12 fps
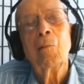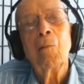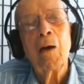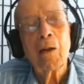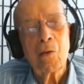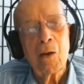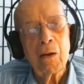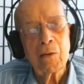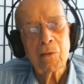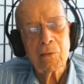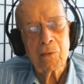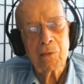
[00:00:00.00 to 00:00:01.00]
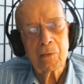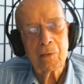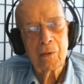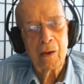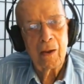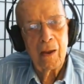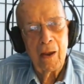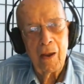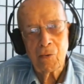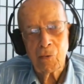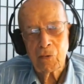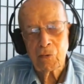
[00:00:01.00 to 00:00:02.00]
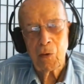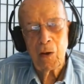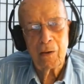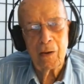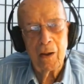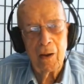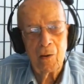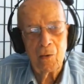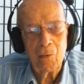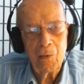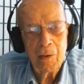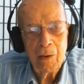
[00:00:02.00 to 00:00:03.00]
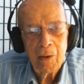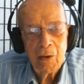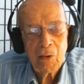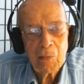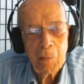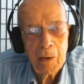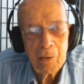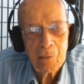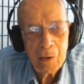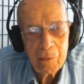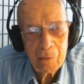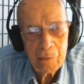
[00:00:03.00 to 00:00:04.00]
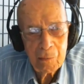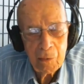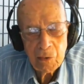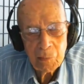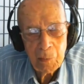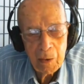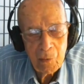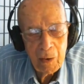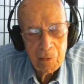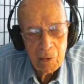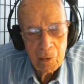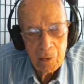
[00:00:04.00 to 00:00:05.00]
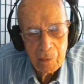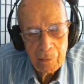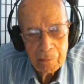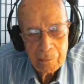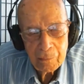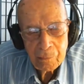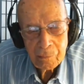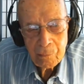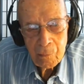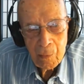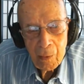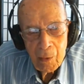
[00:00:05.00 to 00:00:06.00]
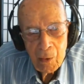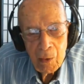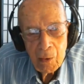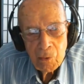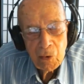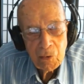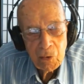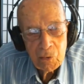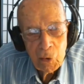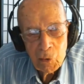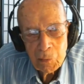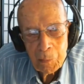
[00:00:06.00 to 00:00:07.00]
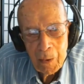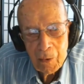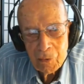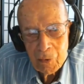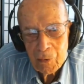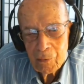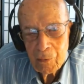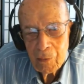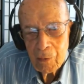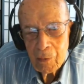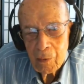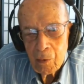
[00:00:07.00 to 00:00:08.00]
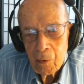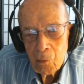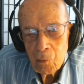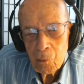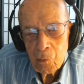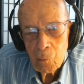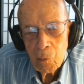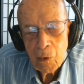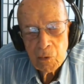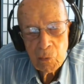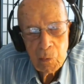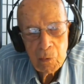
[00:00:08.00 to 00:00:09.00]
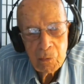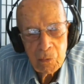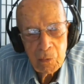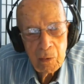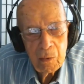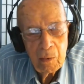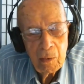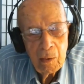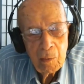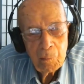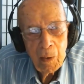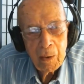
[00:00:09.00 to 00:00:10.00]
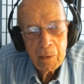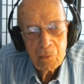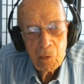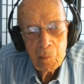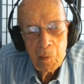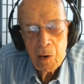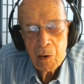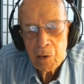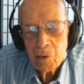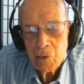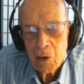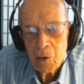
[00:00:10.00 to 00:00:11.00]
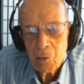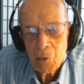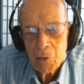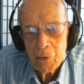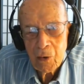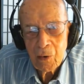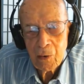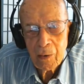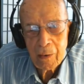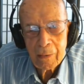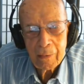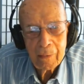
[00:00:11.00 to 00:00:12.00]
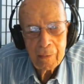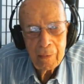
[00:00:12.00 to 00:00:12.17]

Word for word: My greatest interest right now is my great is my granddaughter. She's a Toastmaster, works with the Bank of America in Charlotte, North Carolina,